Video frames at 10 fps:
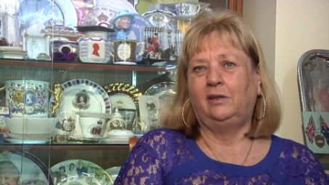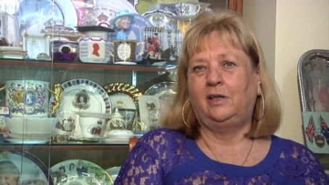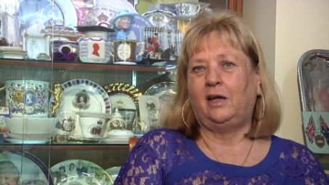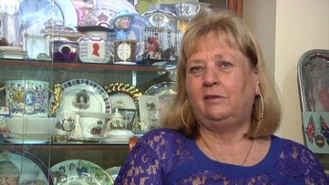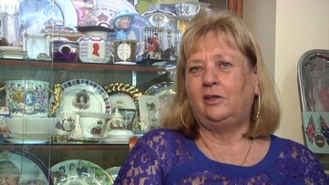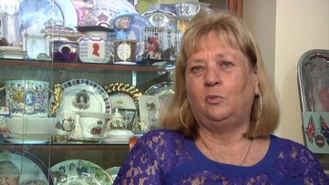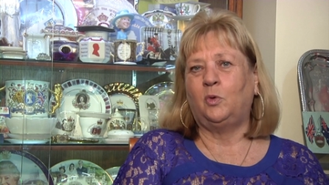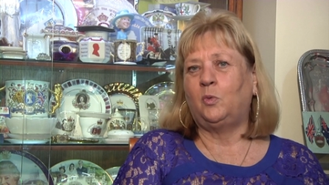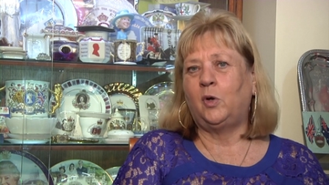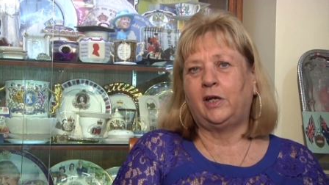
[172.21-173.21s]
you know you were
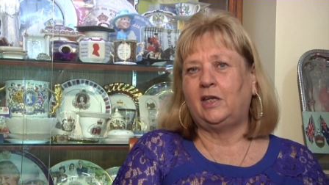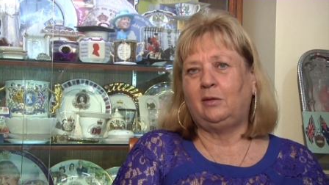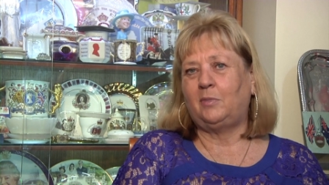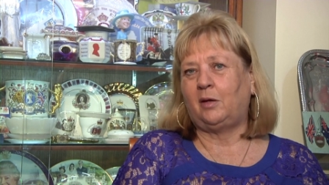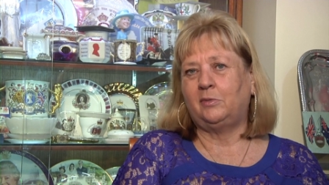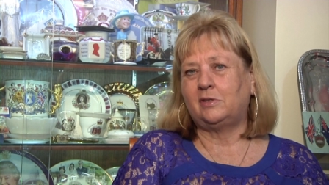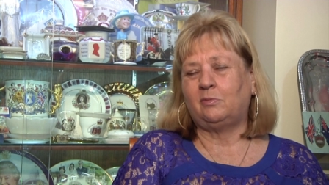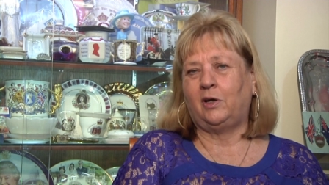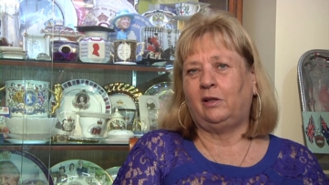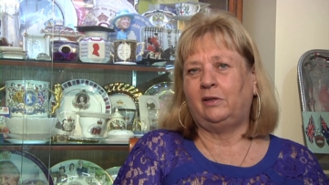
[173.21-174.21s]
working mum as
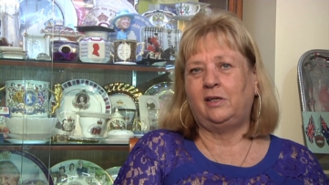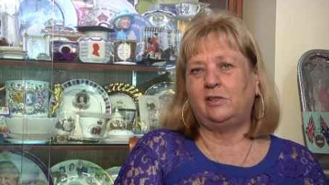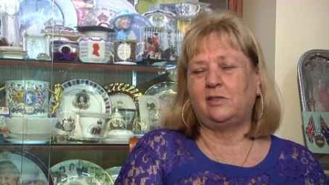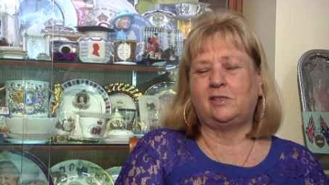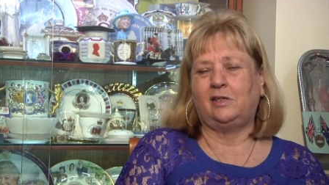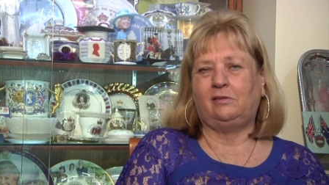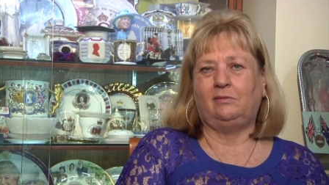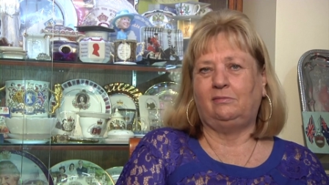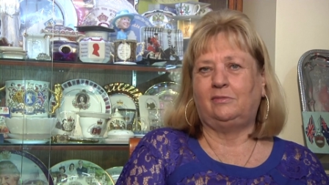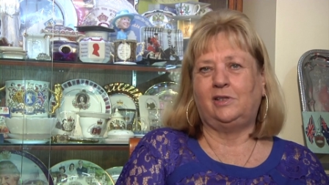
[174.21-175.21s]
well, and it just
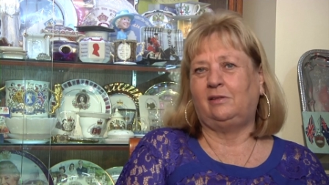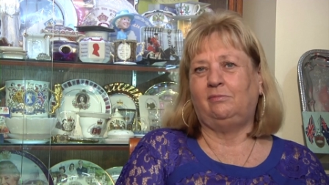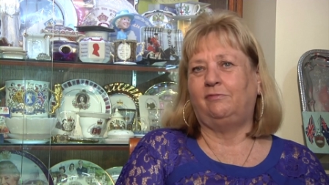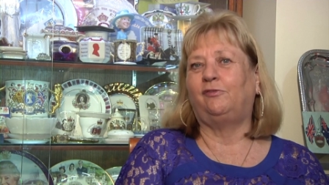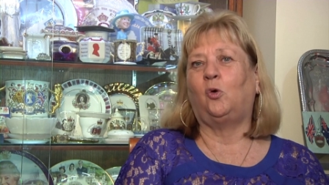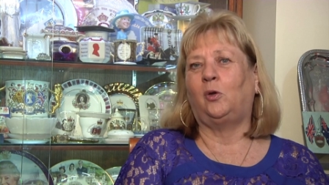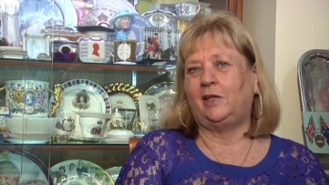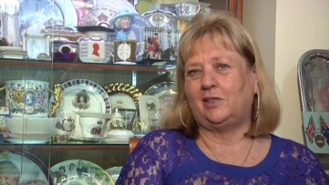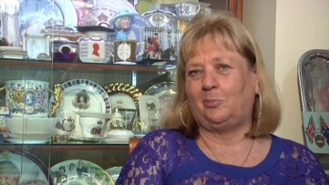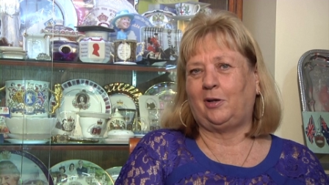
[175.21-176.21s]
didn't didn't fall
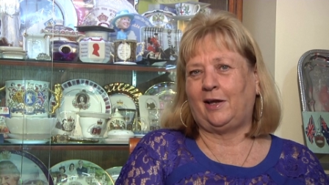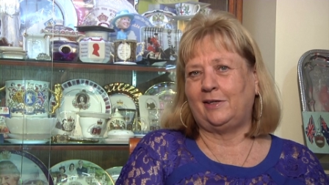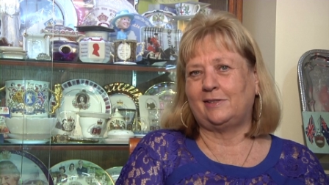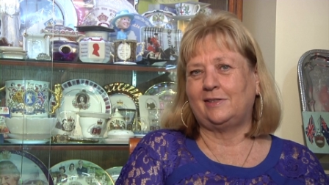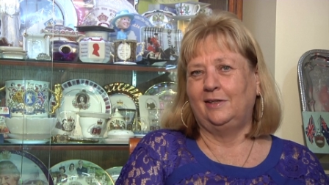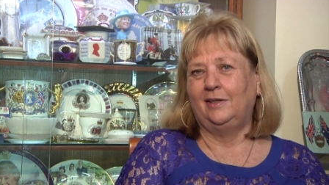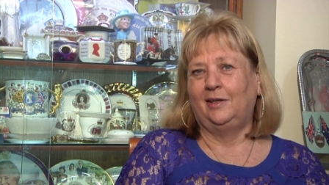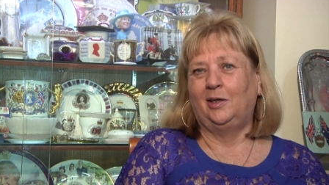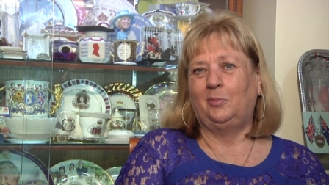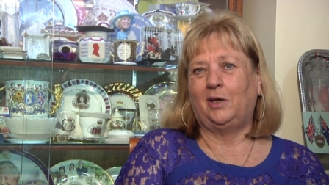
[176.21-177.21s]
into place.
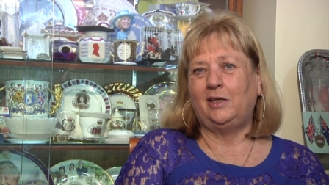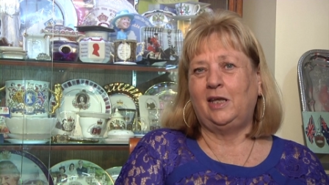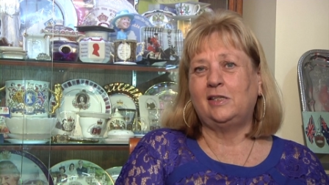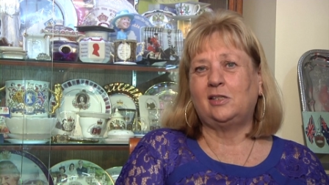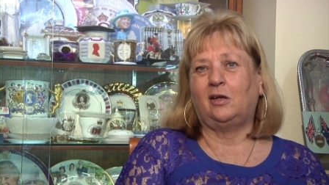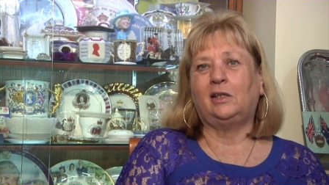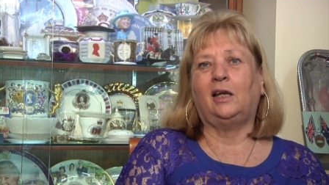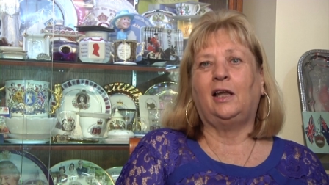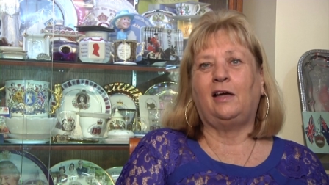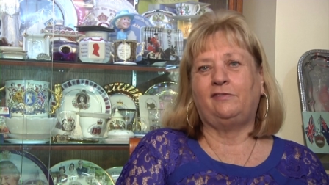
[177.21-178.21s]
But yes, I'd
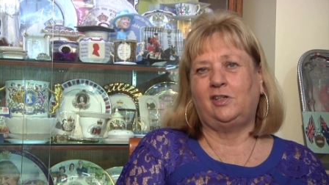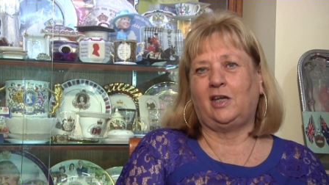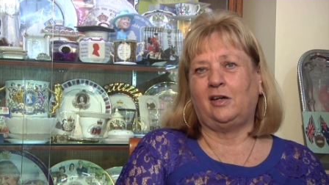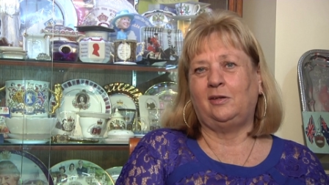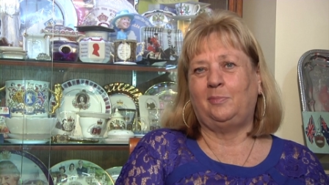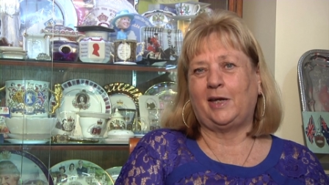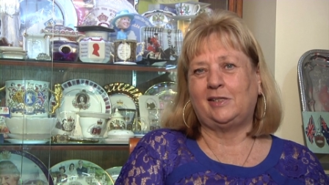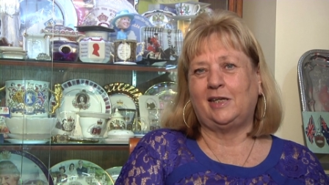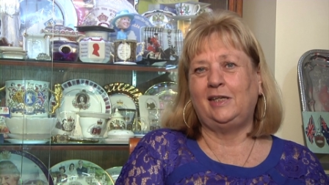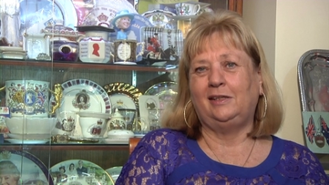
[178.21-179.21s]
love to go back
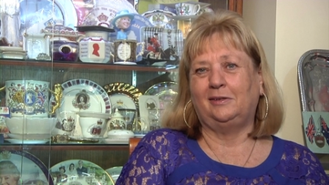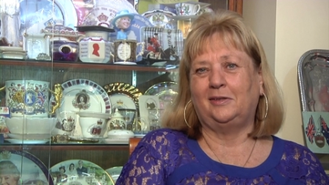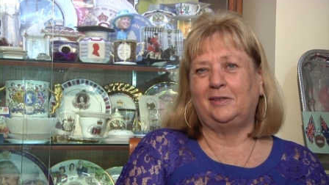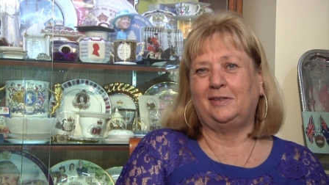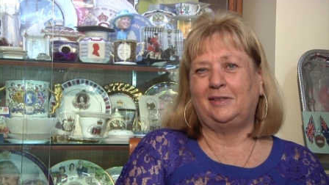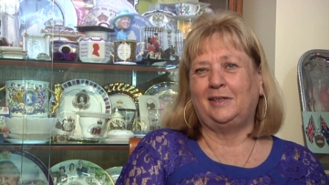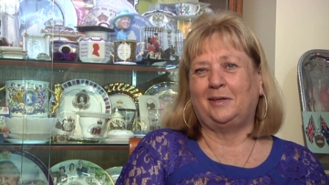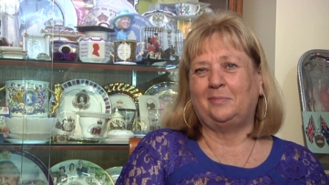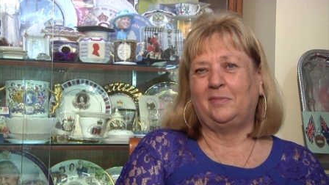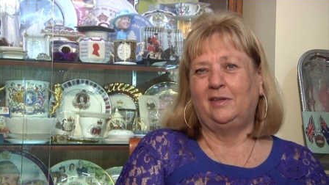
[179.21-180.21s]
to England and
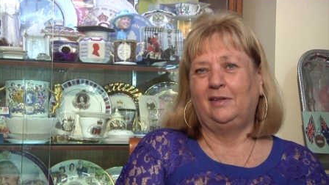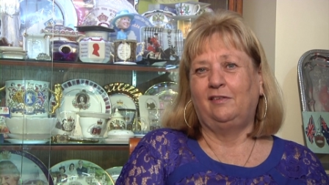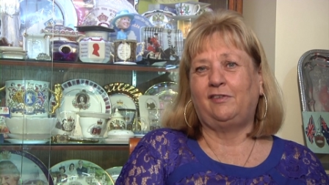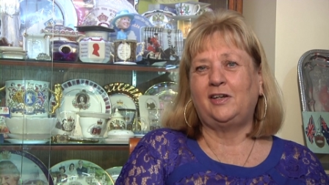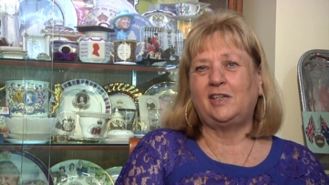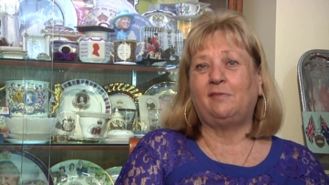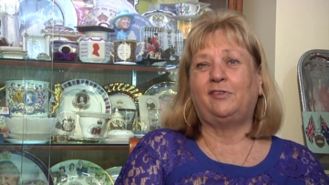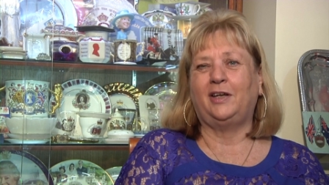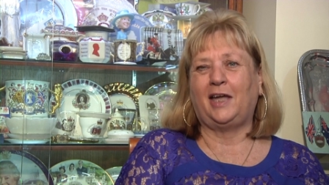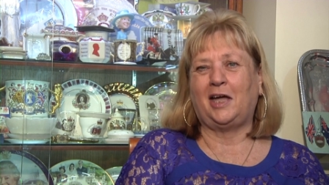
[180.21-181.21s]
um, front up
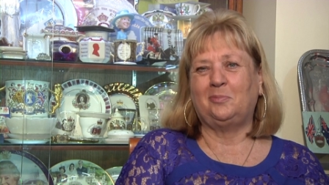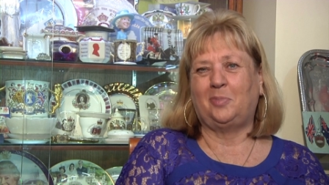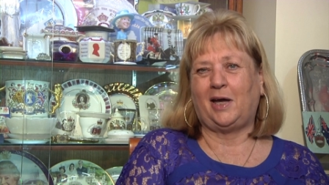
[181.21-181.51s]
for a garden